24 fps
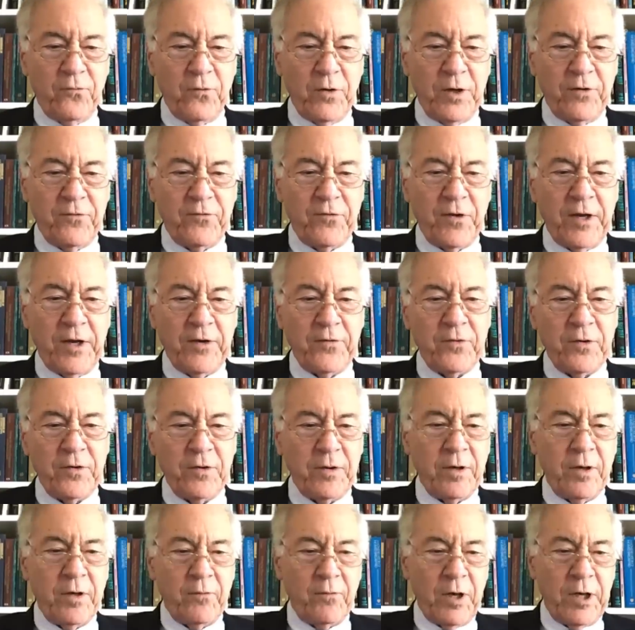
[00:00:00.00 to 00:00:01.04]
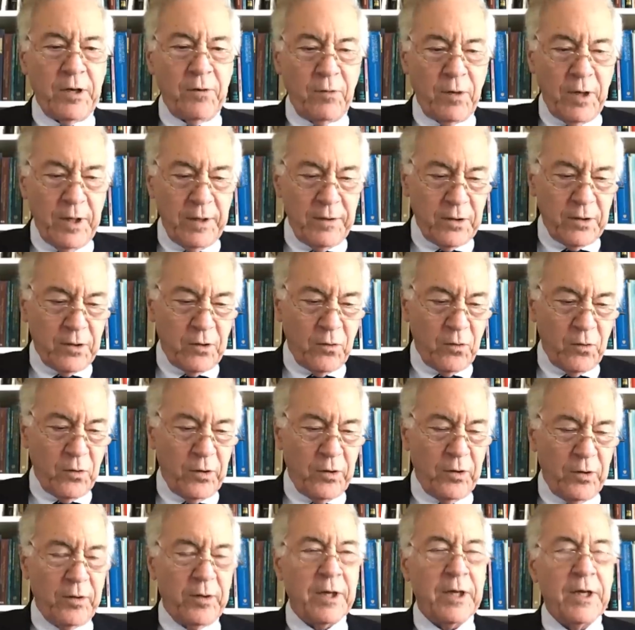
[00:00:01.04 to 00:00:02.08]
recession right around the
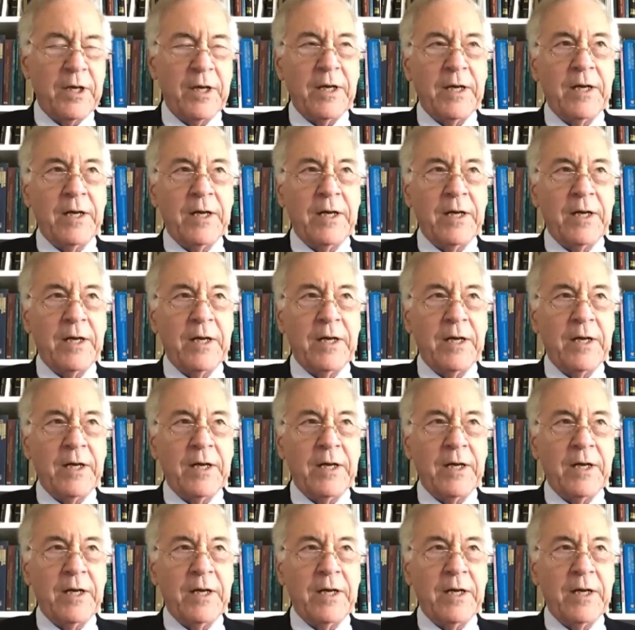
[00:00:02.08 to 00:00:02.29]
corner.